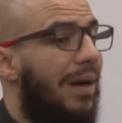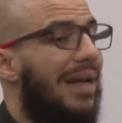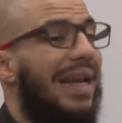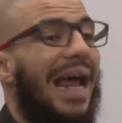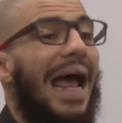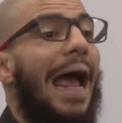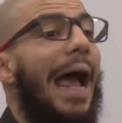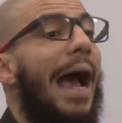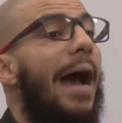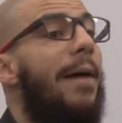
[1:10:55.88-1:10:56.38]

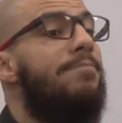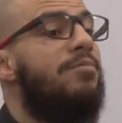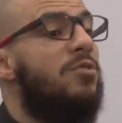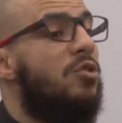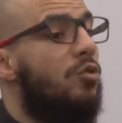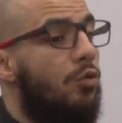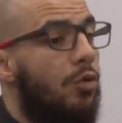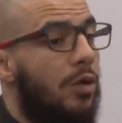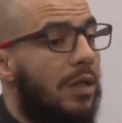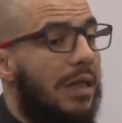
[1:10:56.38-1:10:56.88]
But
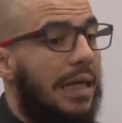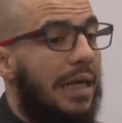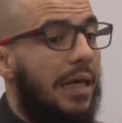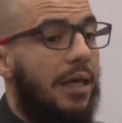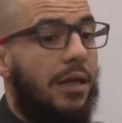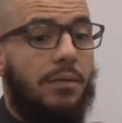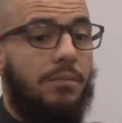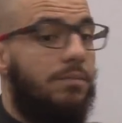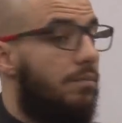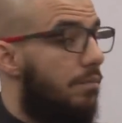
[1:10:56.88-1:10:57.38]

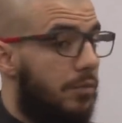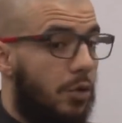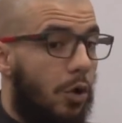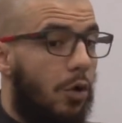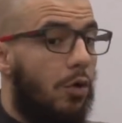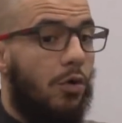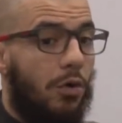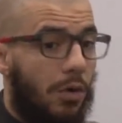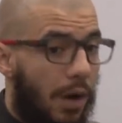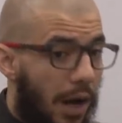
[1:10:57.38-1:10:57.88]
absolutely,
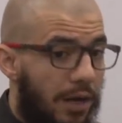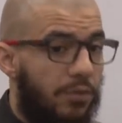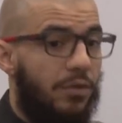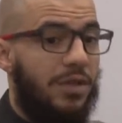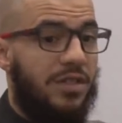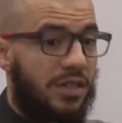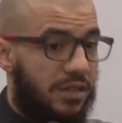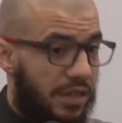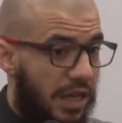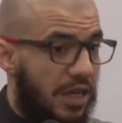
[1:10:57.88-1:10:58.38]
no
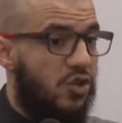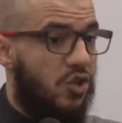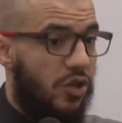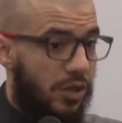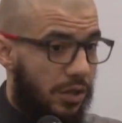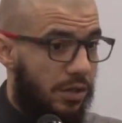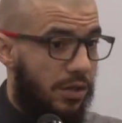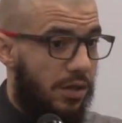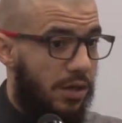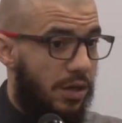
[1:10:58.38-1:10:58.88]
Quran
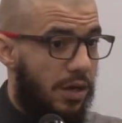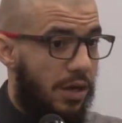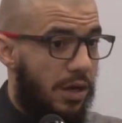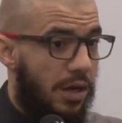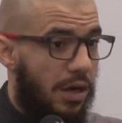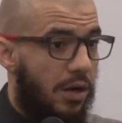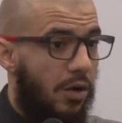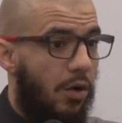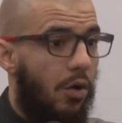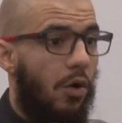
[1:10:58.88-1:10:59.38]
recitation.
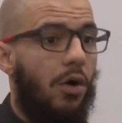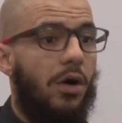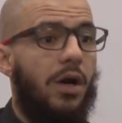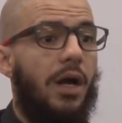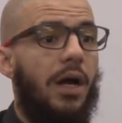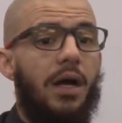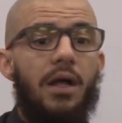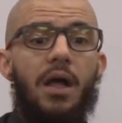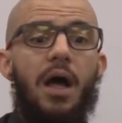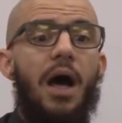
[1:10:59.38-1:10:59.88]

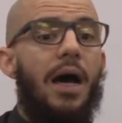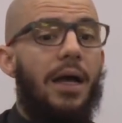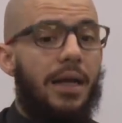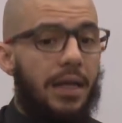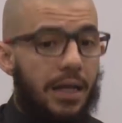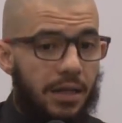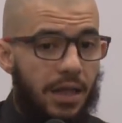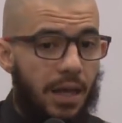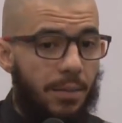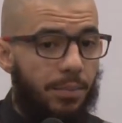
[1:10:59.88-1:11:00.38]
Or a
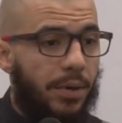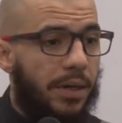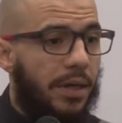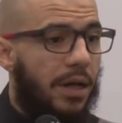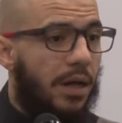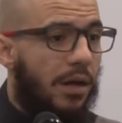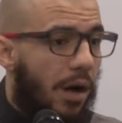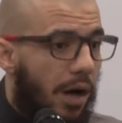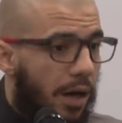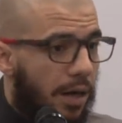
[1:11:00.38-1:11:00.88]
Qari, they
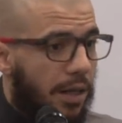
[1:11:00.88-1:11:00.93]
bring a